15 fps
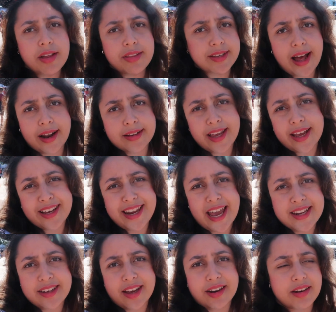the Canada
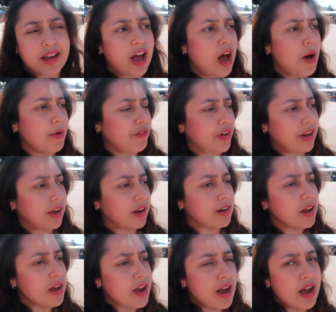Canadian uh,
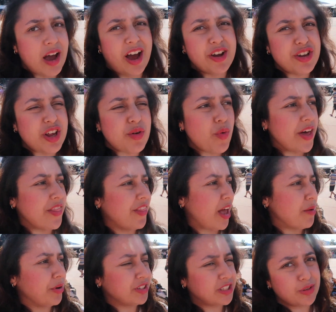pavilion I only went
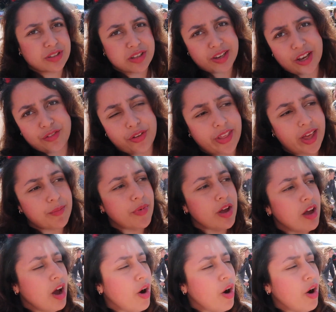there because I was looking for them